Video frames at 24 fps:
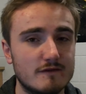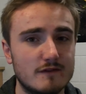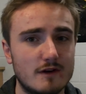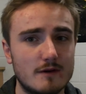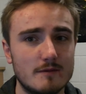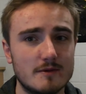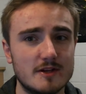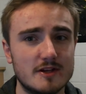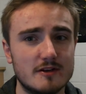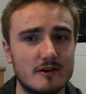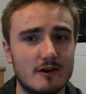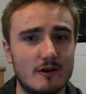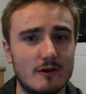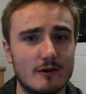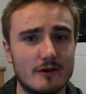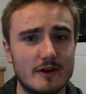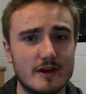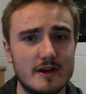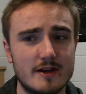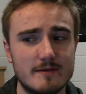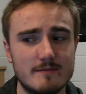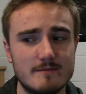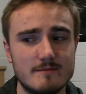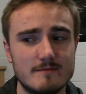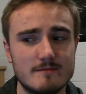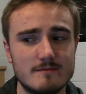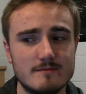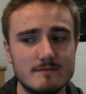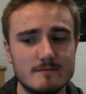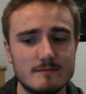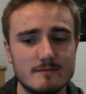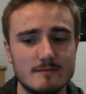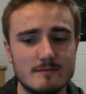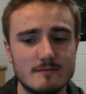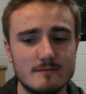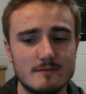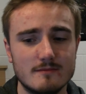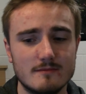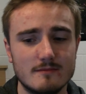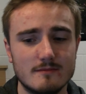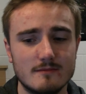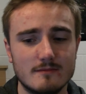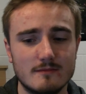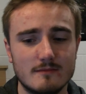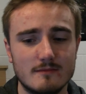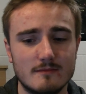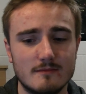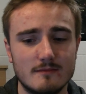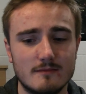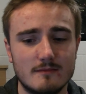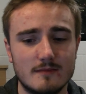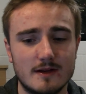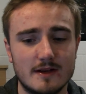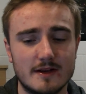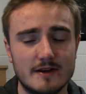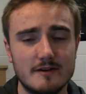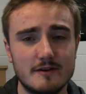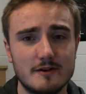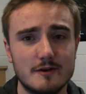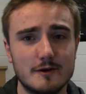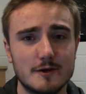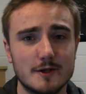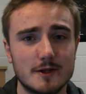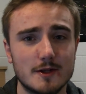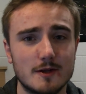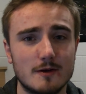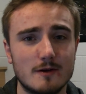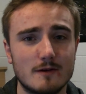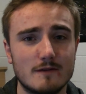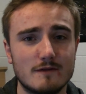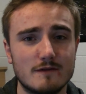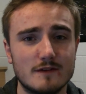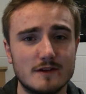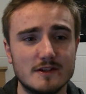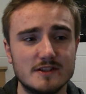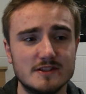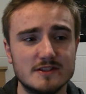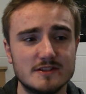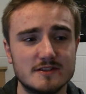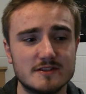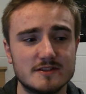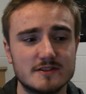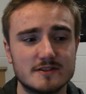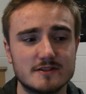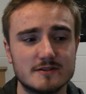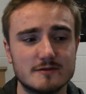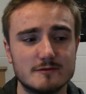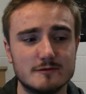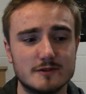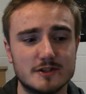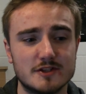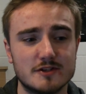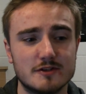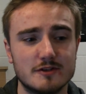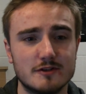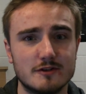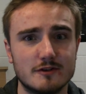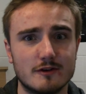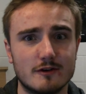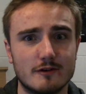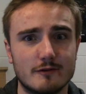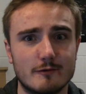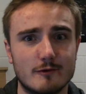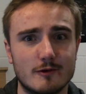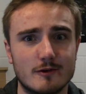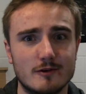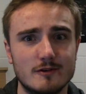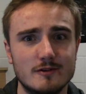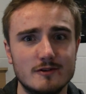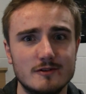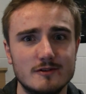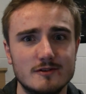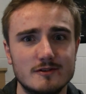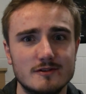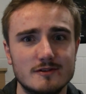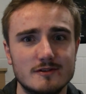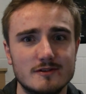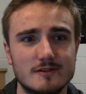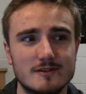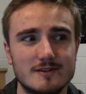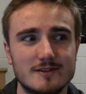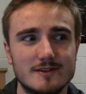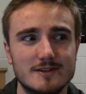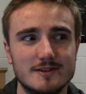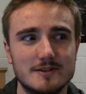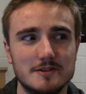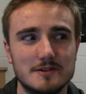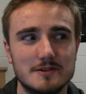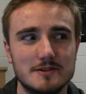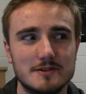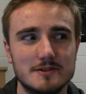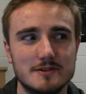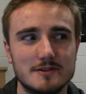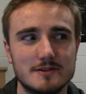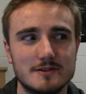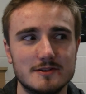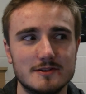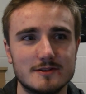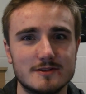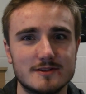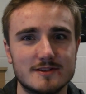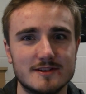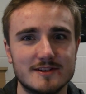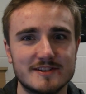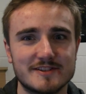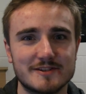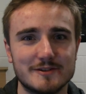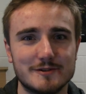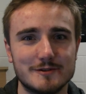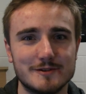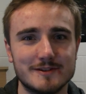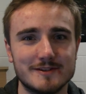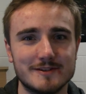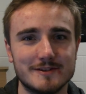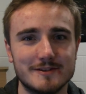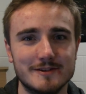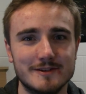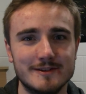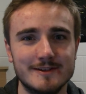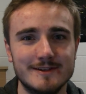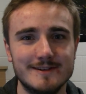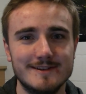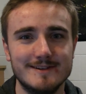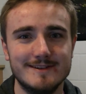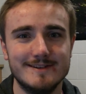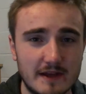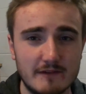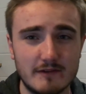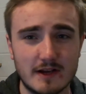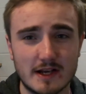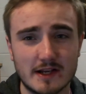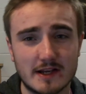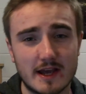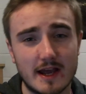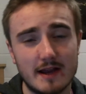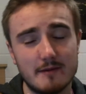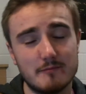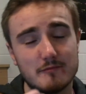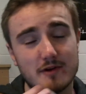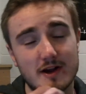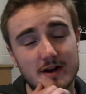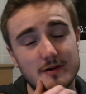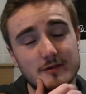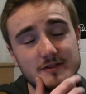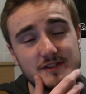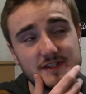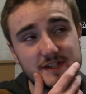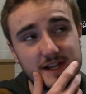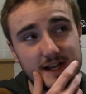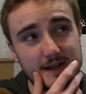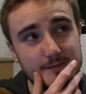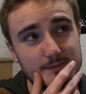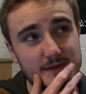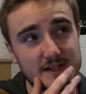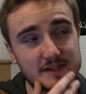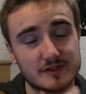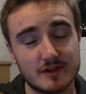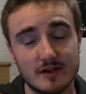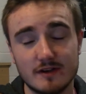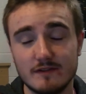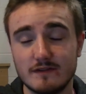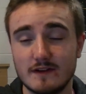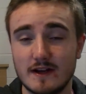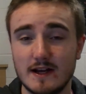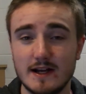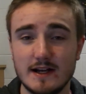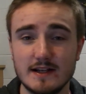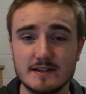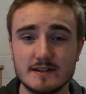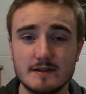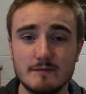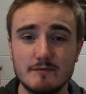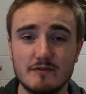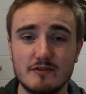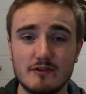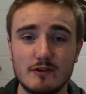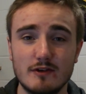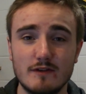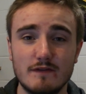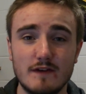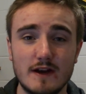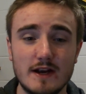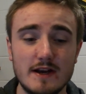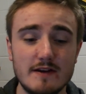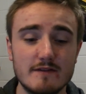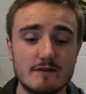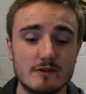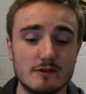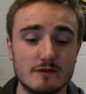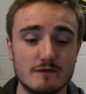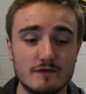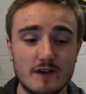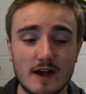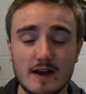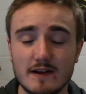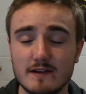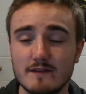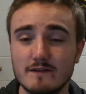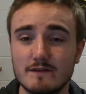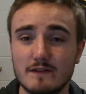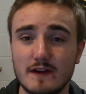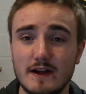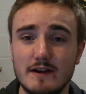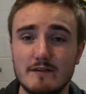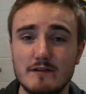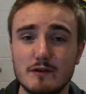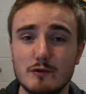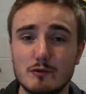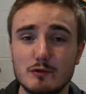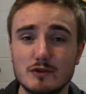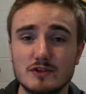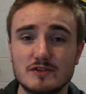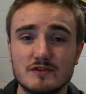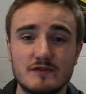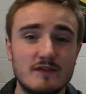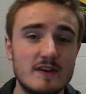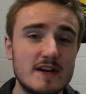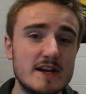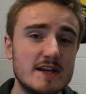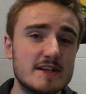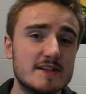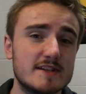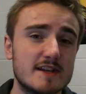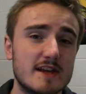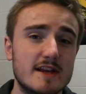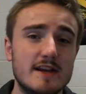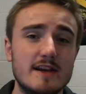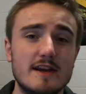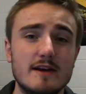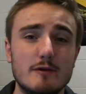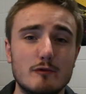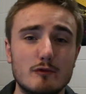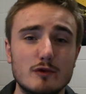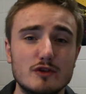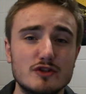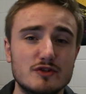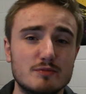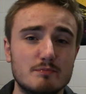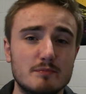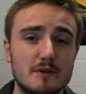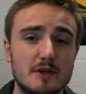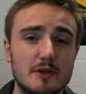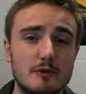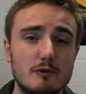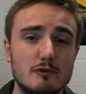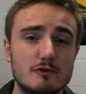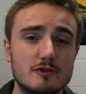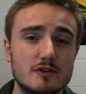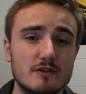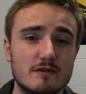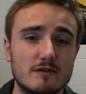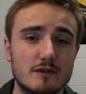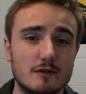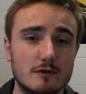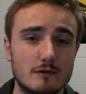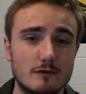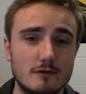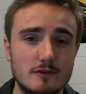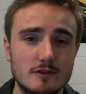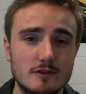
vomit on him. I didn't do a lot of things which could have gone wrong. So that's always good. He then came round, signed my stuff, and I asked him for a favour, and that favour was this, and it was beautiful.